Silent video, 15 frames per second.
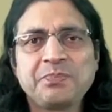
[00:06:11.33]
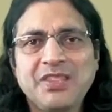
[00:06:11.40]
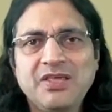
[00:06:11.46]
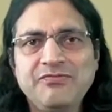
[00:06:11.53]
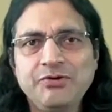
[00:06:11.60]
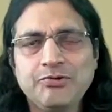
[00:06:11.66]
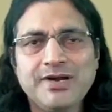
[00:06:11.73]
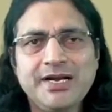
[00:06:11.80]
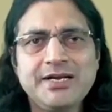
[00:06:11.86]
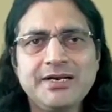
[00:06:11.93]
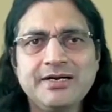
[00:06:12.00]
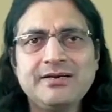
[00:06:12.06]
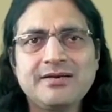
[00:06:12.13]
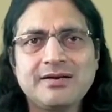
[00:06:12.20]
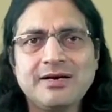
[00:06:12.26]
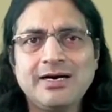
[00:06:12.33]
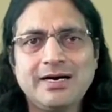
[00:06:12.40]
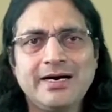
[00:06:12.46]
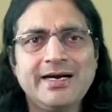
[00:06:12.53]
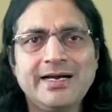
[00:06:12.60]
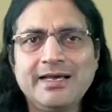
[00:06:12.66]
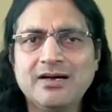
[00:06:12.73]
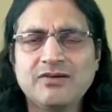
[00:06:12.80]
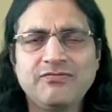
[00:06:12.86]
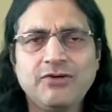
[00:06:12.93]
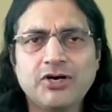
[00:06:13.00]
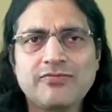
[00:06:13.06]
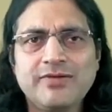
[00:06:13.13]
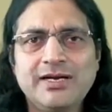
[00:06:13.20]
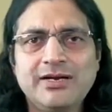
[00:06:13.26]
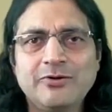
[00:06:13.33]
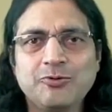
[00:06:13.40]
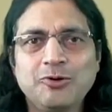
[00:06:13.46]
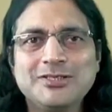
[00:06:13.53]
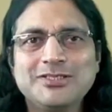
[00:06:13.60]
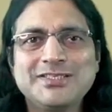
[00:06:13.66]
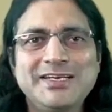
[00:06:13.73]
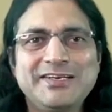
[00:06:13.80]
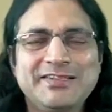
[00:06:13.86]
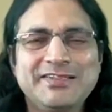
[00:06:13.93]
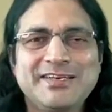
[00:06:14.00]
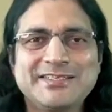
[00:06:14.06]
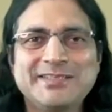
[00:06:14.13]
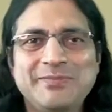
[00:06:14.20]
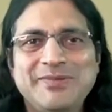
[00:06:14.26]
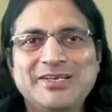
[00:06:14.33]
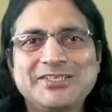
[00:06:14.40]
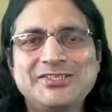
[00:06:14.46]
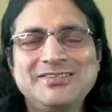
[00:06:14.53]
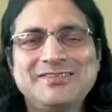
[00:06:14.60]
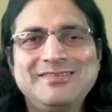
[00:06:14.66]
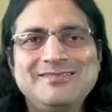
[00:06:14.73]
If you read it, I unfortunately could not see it in the examination.